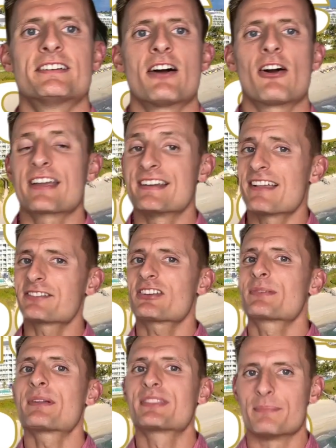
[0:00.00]
Okay, now let's
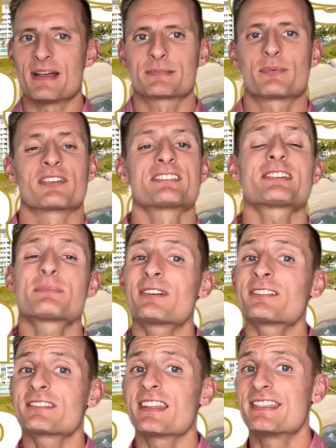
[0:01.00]
talk about the best part. Let's talk
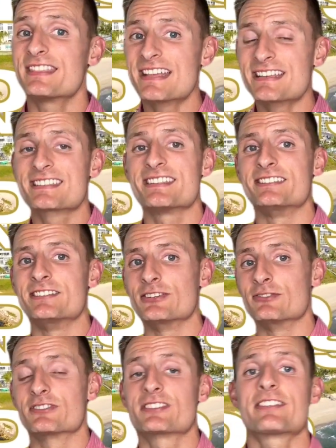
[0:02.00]
about the things to
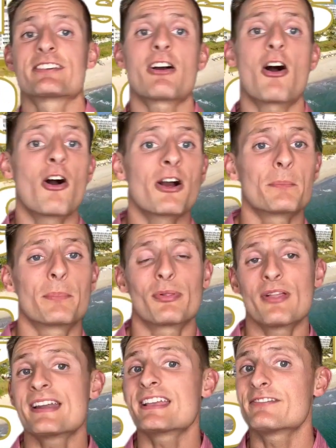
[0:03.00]
do. So there are
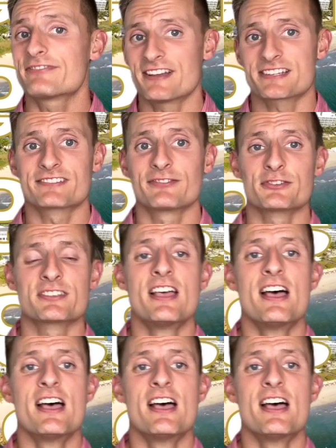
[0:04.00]
plenty of festivals